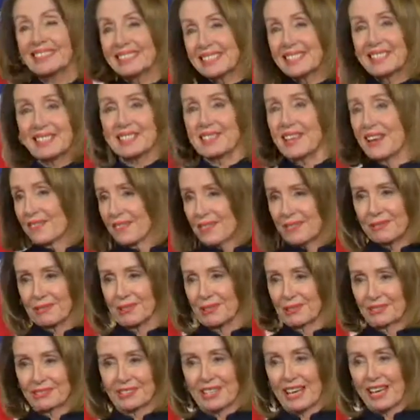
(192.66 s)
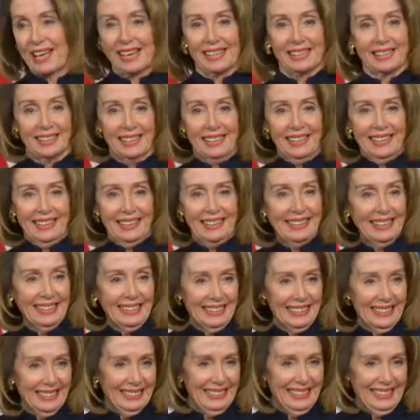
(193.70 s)
Let's just have the vote, Chad.
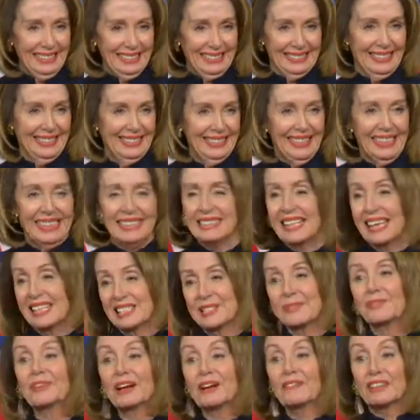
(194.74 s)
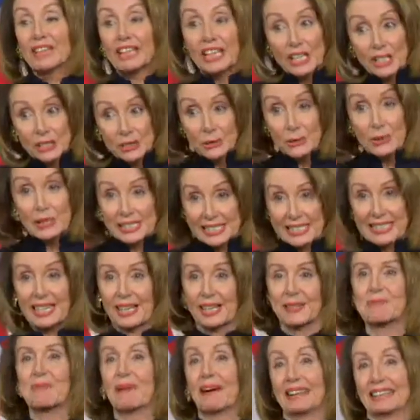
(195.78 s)
That's very
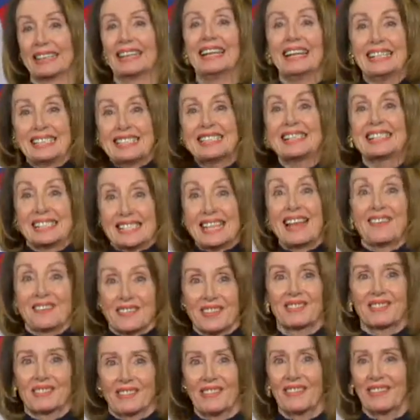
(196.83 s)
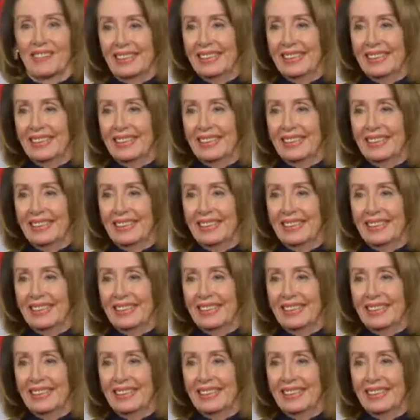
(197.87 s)
interesting, but let's just have the vote.